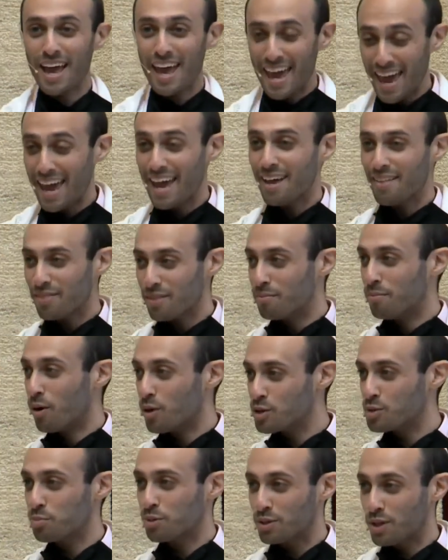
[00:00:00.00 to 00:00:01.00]
and the
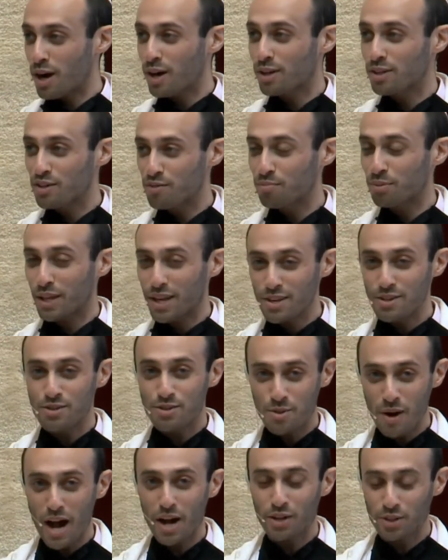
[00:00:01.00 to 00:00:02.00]
most productive place to
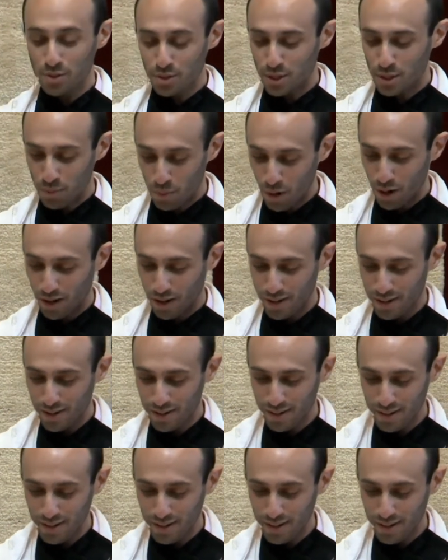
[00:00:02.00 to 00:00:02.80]
actually work.